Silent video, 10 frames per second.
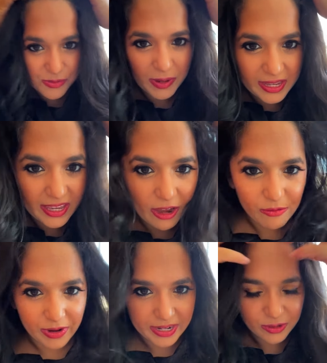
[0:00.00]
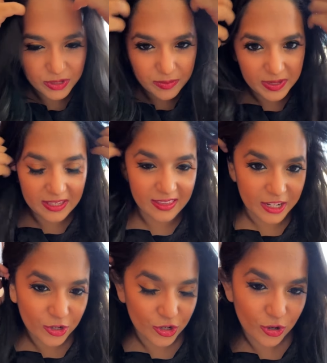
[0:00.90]
my Get Ready With Me, then
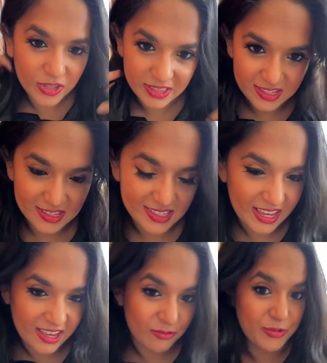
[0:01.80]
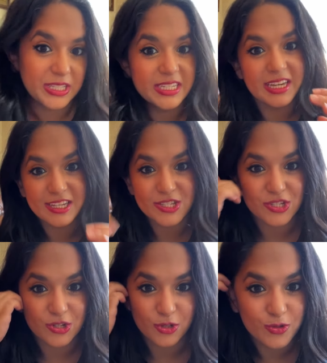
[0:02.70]
you know that this is a really
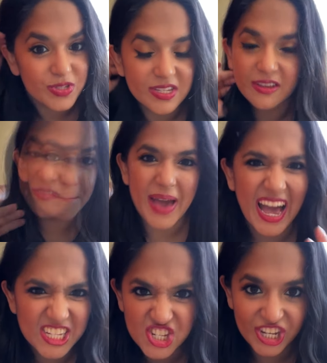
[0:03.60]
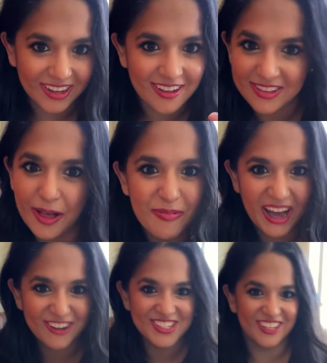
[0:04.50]
exclusive magic
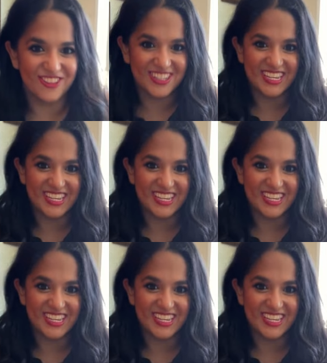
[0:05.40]
clubhouse in Los